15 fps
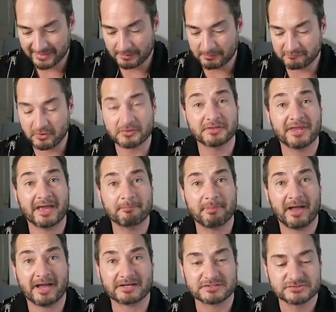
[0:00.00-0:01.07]
And then we've got the 9
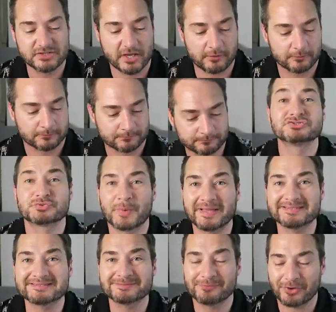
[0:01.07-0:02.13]
packs. So
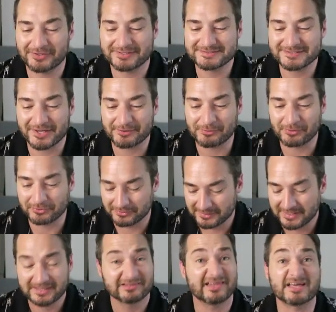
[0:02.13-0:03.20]
21 in total.
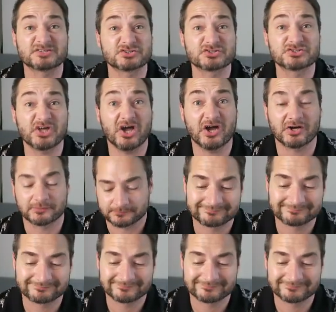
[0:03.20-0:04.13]
Let's just start.